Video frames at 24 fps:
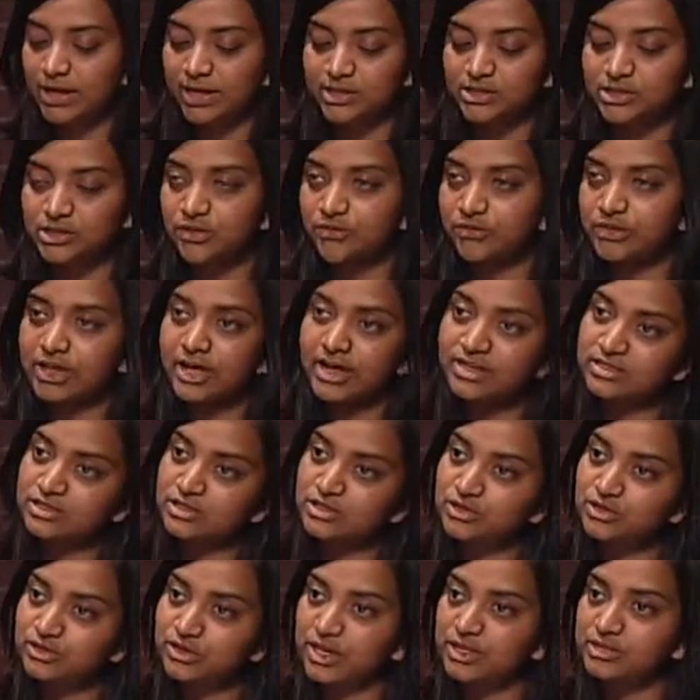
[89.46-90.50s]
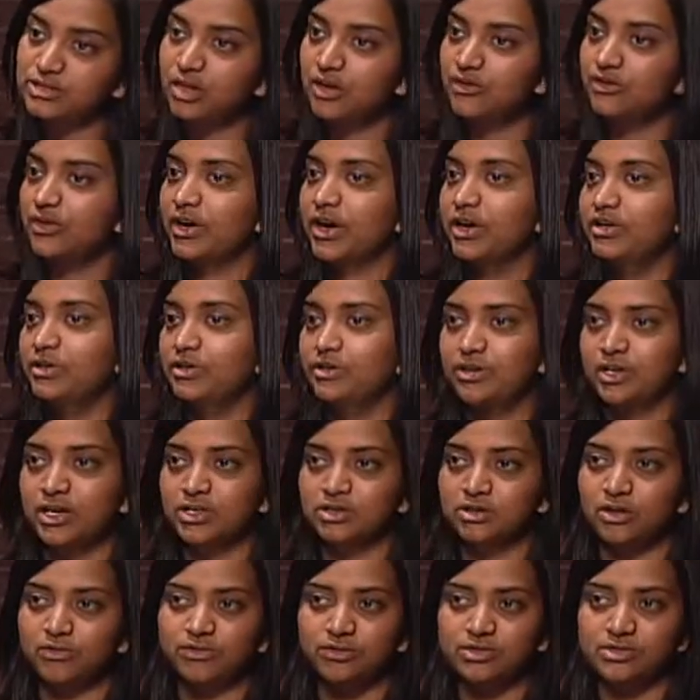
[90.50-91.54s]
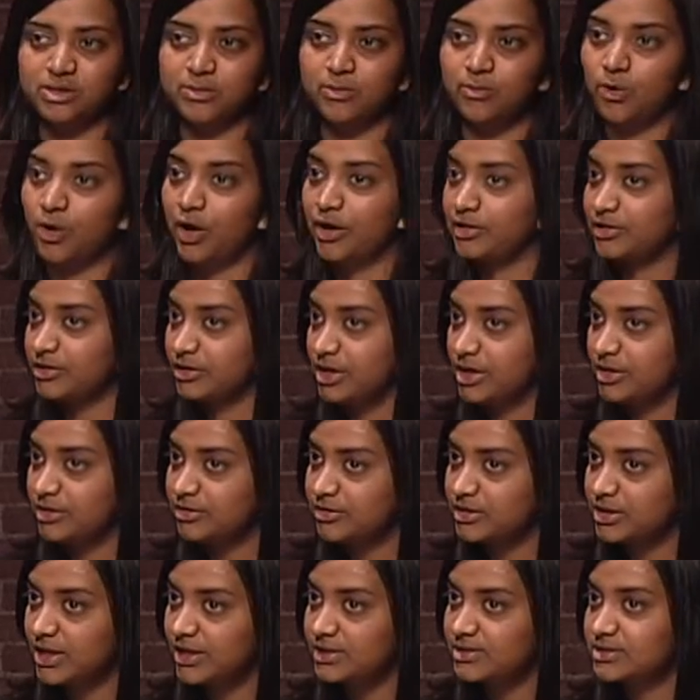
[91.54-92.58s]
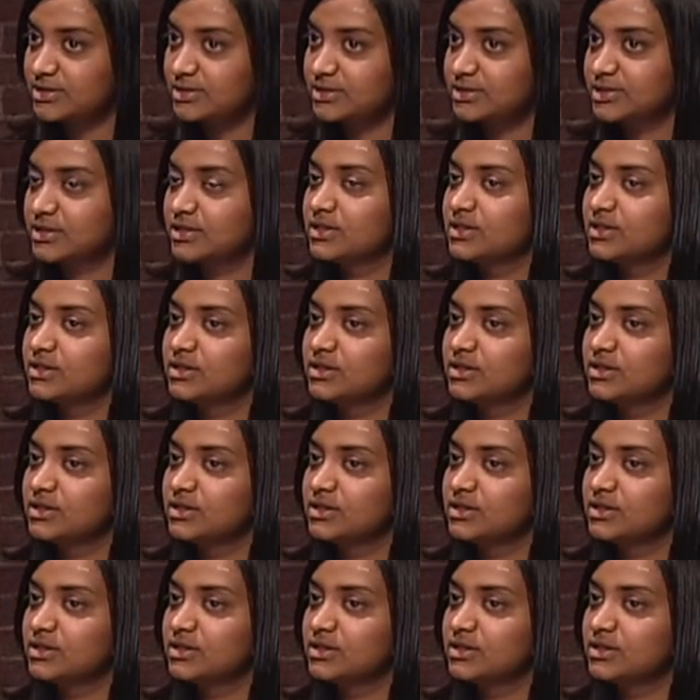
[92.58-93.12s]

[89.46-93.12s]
kinds of classes do you guys offer? I know you guys offer some watercolor classes.